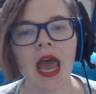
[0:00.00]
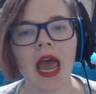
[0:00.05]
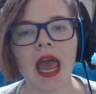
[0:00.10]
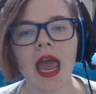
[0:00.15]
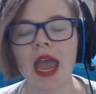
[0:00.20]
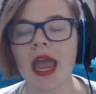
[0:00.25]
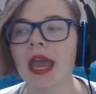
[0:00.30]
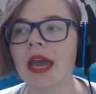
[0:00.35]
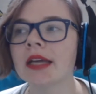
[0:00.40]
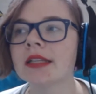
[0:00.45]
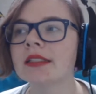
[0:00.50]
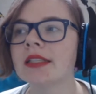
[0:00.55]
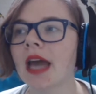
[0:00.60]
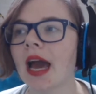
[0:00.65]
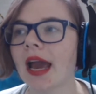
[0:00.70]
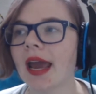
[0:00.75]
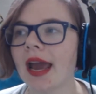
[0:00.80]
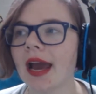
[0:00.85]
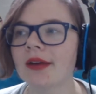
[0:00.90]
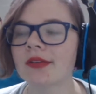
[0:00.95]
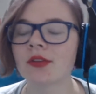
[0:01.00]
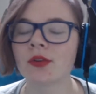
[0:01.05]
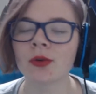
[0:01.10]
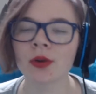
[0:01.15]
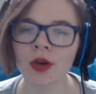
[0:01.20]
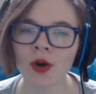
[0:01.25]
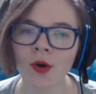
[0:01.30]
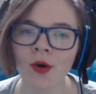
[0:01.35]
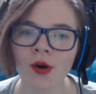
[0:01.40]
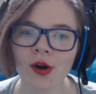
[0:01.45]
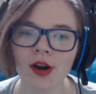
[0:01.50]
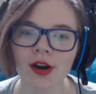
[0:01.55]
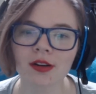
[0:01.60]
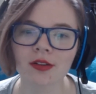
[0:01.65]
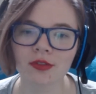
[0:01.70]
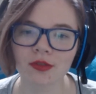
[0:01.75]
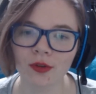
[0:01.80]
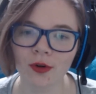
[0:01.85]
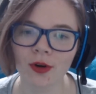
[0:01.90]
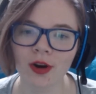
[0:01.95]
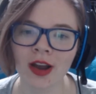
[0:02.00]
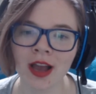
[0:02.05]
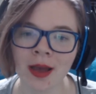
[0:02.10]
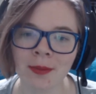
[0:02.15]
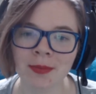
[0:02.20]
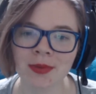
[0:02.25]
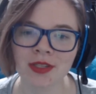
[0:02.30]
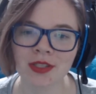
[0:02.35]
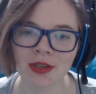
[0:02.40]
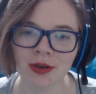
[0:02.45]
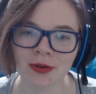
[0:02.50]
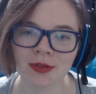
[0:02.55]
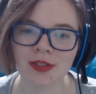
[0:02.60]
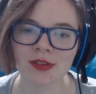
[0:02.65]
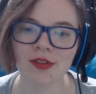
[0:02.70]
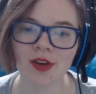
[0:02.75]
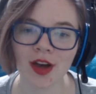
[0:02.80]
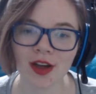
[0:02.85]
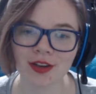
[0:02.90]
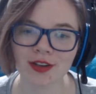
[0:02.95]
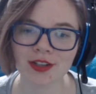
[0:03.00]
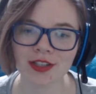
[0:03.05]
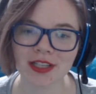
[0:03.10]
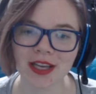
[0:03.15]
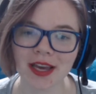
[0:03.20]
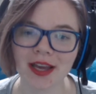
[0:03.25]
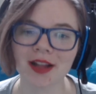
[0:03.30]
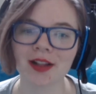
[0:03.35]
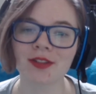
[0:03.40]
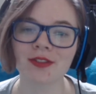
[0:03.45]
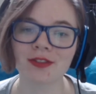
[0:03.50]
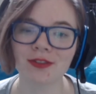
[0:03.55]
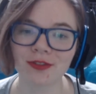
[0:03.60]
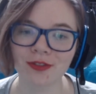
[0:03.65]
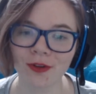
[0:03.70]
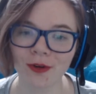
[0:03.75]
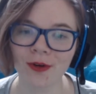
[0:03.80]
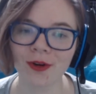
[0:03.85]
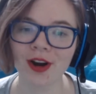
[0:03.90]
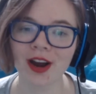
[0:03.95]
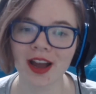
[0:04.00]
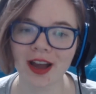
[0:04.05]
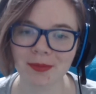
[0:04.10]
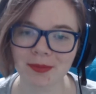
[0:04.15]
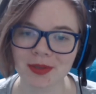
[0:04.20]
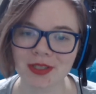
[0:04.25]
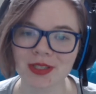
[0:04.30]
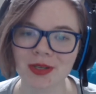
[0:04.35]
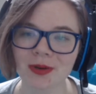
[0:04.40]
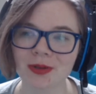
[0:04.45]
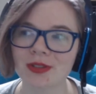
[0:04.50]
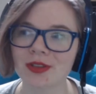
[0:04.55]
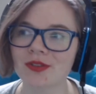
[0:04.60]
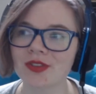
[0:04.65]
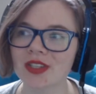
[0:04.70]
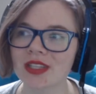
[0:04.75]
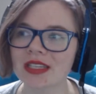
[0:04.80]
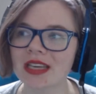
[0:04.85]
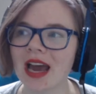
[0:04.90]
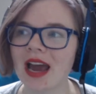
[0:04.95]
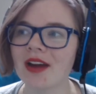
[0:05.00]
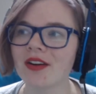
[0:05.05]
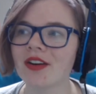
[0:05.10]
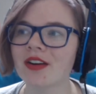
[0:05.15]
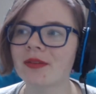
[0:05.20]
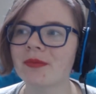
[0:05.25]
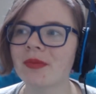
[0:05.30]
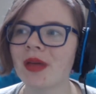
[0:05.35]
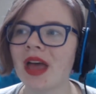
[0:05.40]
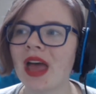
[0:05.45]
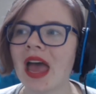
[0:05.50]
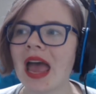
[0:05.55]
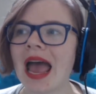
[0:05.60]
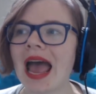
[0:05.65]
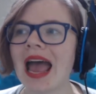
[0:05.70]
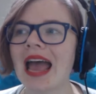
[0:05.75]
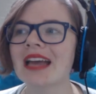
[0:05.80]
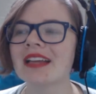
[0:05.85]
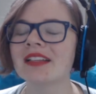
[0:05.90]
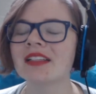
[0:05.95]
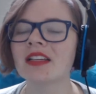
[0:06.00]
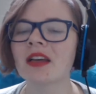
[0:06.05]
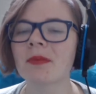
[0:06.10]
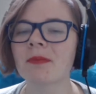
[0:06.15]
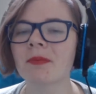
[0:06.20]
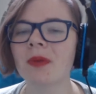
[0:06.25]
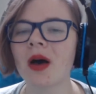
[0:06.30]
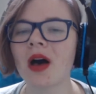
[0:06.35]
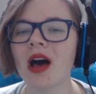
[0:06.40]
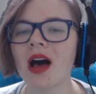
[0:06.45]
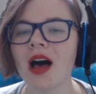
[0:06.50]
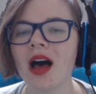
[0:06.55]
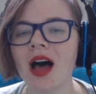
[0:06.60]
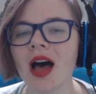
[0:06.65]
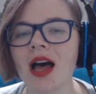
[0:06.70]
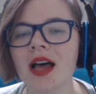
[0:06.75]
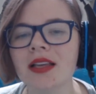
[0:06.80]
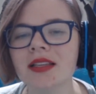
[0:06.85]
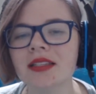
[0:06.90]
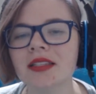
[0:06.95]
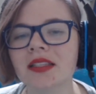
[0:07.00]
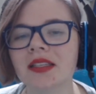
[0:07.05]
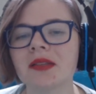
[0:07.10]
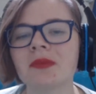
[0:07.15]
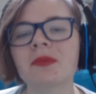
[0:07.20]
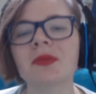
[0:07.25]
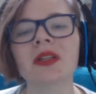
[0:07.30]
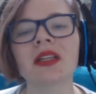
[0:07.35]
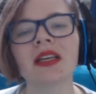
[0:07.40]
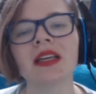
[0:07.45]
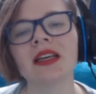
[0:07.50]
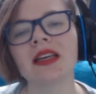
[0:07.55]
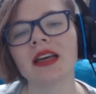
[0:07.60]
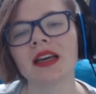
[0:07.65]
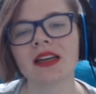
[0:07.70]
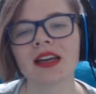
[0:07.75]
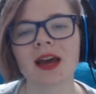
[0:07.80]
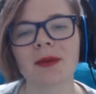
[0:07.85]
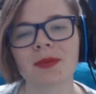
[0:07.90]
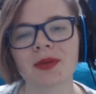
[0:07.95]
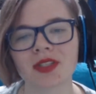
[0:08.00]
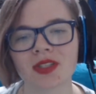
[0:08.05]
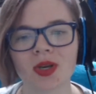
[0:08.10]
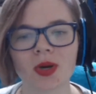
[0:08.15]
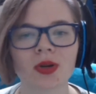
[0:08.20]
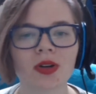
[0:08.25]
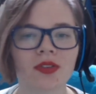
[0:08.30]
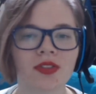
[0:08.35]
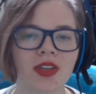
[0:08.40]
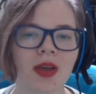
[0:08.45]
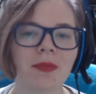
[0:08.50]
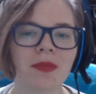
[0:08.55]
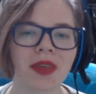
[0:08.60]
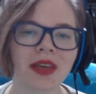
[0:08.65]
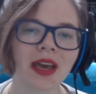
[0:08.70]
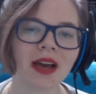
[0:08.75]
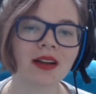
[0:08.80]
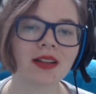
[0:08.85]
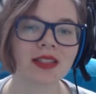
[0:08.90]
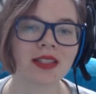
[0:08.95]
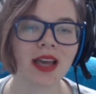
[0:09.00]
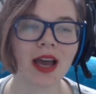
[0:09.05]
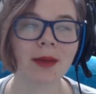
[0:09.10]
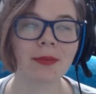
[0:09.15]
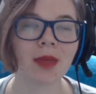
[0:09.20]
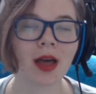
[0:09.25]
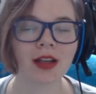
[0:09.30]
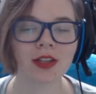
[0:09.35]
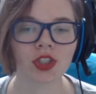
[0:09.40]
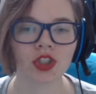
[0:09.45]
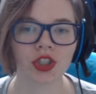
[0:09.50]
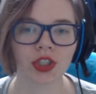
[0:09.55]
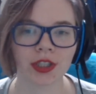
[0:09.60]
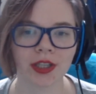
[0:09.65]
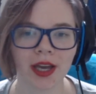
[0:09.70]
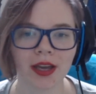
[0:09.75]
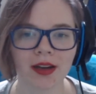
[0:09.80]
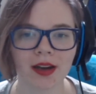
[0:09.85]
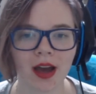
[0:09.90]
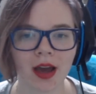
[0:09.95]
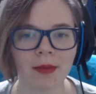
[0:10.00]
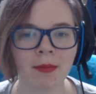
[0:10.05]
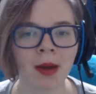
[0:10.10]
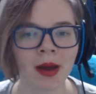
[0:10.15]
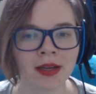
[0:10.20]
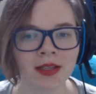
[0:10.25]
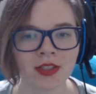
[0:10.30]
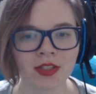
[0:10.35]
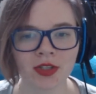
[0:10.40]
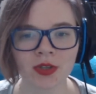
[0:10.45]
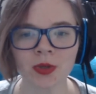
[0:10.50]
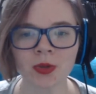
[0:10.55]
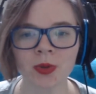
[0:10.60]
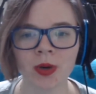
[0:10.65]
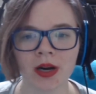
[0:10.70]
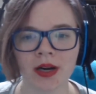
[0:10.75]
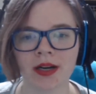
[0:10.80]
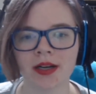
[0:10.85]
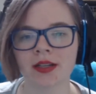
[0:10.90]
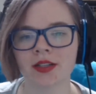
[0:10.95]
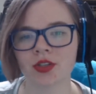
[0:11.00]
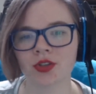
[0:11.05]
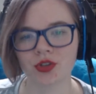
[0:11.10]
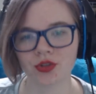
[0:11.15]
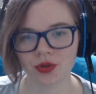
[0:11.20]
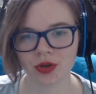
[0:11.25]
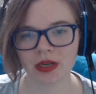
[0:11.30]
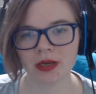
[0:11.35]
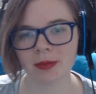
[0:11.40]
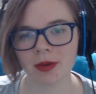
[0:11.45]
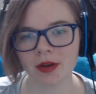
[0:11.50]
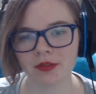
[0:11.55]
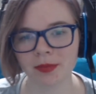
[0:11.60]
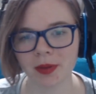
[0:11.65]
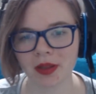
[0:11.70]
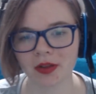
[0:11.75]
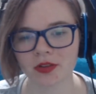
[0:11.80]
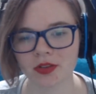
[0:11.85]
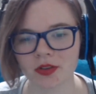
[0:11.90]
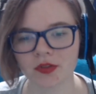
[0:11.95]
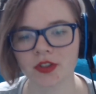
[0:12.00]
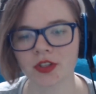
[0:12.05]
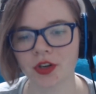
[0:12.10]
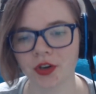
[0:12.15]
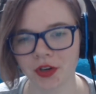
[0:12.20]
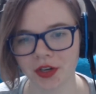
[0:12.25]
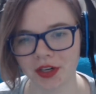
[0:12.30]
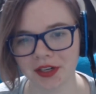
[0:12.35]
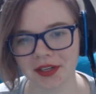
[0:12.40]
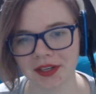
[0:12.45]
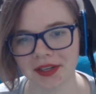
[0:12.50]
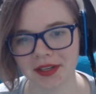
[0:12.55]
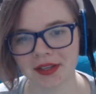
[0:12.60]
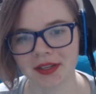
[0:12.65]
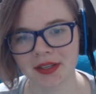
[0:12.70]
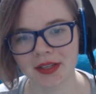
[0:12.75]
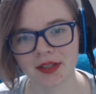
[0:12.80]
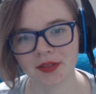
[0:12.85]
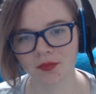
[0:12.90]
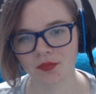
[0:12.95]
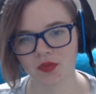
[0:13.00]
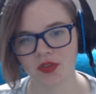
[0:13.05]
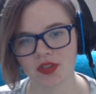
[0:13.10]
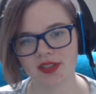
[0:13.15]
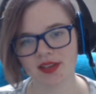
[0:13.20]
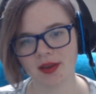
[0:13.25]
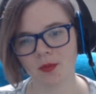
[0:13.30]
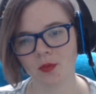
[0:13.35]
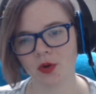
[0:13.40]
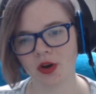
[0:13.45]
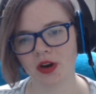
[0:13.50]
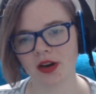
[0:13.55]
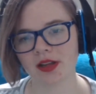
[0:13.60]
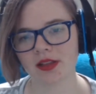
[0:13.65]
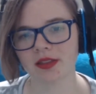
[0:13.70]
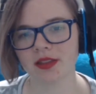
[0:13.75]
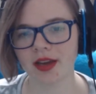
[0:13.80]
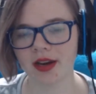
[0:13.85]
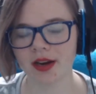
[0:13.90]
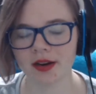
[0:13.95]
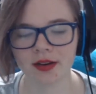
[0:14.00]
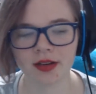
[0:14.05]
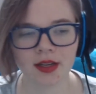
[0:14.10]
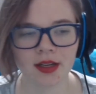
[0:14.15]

And I have to record four episodes of Undertale, four episodes of Skyrim, and possibly an episode of something else. I'm not sure yet. I might do a stream of Pillars of Eternity somewhere in there.